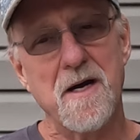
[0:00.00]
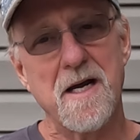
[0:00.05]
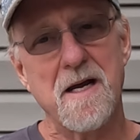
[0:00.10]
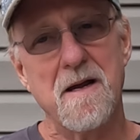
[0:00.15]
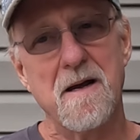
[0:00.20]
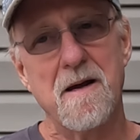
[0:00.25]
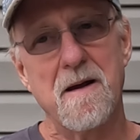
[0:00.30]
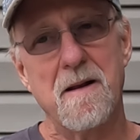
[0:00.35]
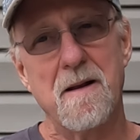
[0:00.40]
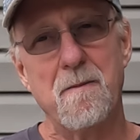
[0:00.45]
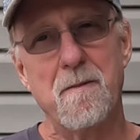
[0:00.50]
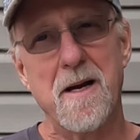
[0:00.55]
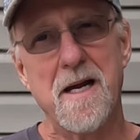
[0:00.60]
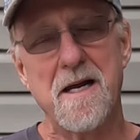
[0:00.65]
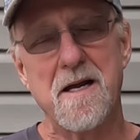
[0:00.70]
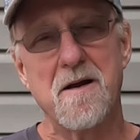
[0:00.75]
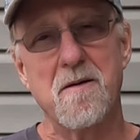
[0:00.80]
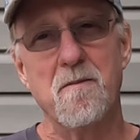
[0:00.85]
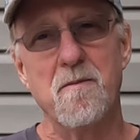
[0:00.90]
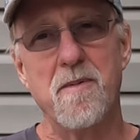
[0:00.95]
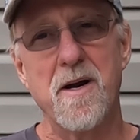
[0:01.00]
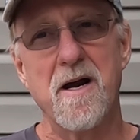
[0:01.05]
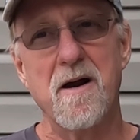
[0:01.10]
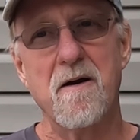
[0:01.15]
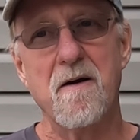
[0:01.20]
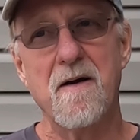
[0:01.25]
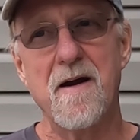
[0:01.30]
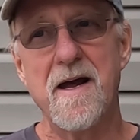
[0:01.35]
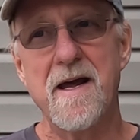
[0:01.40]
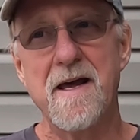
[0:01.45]
I might
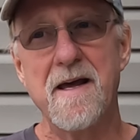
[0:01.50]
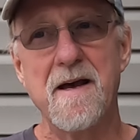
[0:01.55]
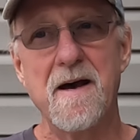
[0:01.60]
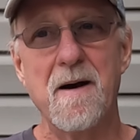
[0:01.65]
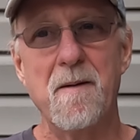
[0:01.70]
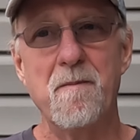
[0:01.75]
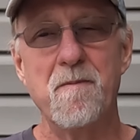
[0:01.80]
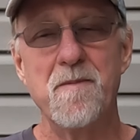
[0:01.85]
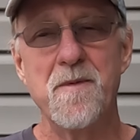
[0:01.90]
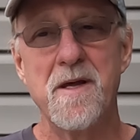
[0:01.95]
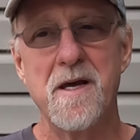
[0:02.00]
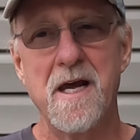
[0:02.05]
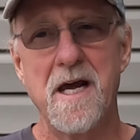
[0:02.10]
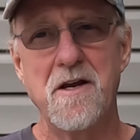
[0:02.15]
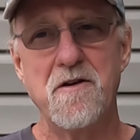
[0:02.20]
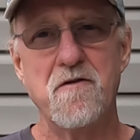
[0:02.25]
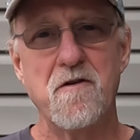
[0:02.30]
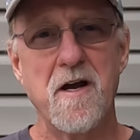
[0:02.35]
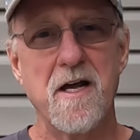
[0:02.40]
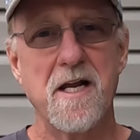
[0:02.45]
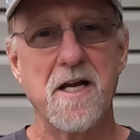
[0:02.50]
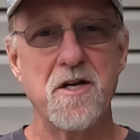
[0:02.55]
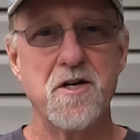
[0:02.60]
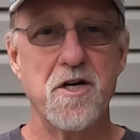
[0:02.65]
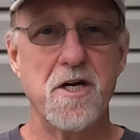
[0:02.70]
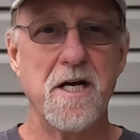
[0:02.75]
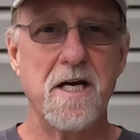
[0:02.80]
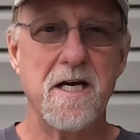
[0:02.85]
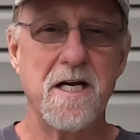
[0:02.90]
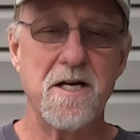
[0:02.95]
compare a Adriatic
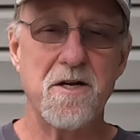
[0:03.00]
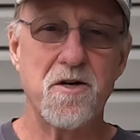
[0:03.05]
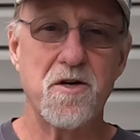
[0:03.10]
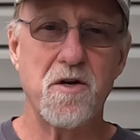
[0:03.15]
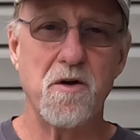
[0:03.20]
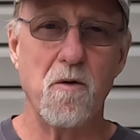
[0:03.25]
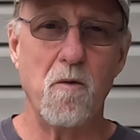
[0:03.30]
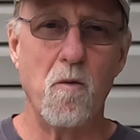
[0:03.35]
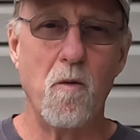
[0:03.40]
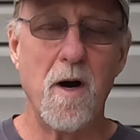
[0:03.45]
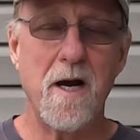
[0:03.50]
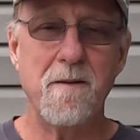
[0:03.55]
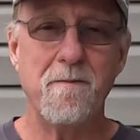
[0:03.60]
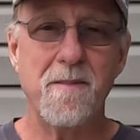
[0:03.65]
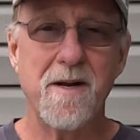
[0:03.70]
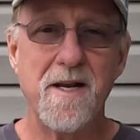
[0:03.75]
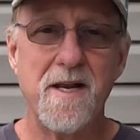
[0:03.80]
JH to a white